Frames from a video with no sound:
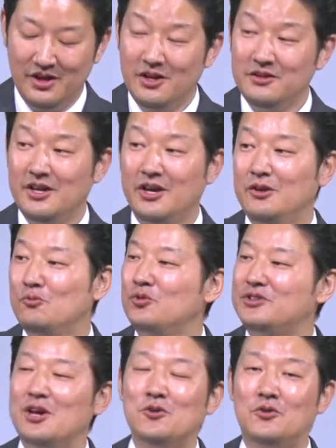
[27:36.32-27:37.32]
They
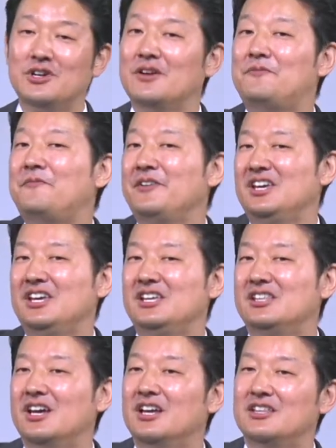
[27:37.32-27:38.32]
don't want to
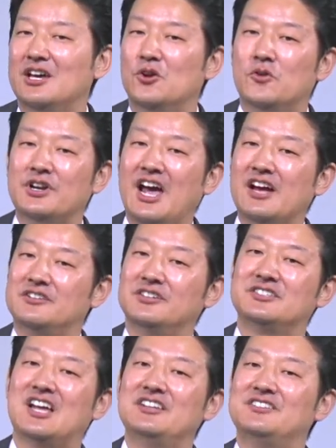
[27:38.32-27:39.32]
feed, they don't want to
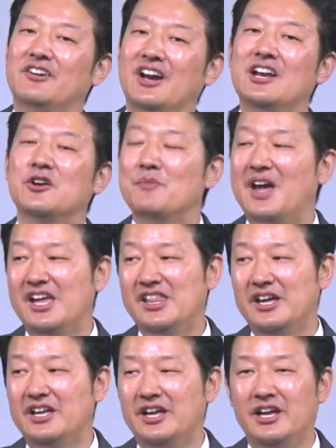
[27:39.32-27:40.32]
exercise their inner man.
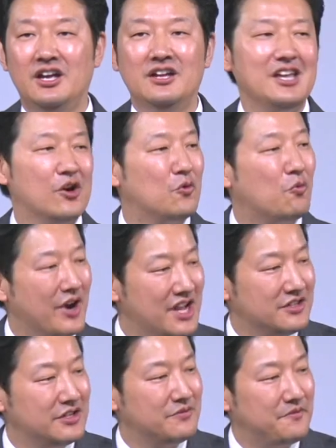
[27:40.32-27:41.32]
They'll
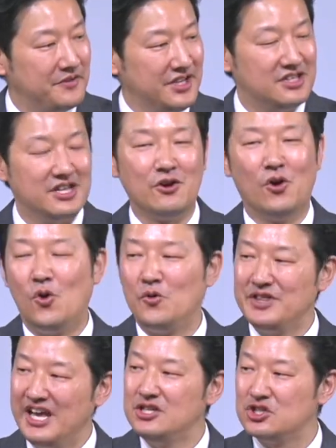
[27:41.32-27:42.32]
rather feed their old
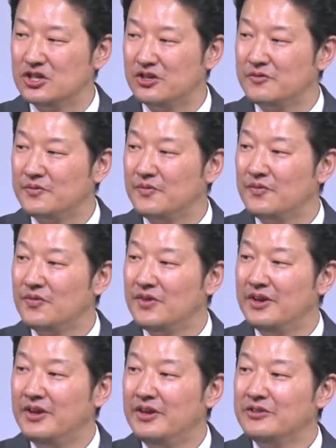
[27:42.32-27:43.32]
nature. True.
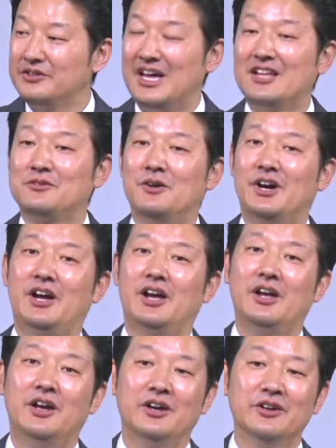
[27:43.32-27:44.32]
So that's why,
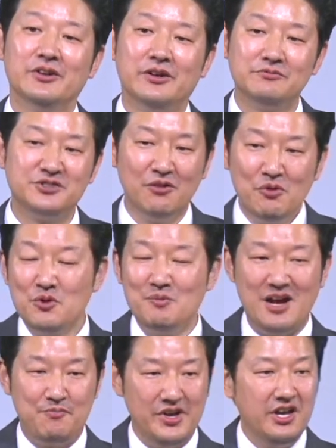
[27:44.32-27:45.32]
you know, some of you
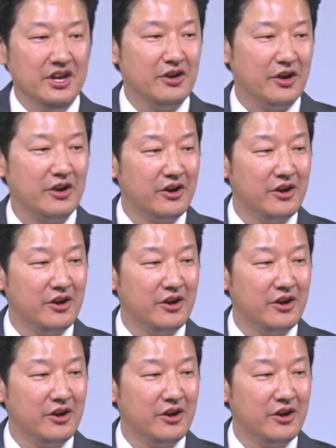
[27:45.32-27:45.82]
might be here,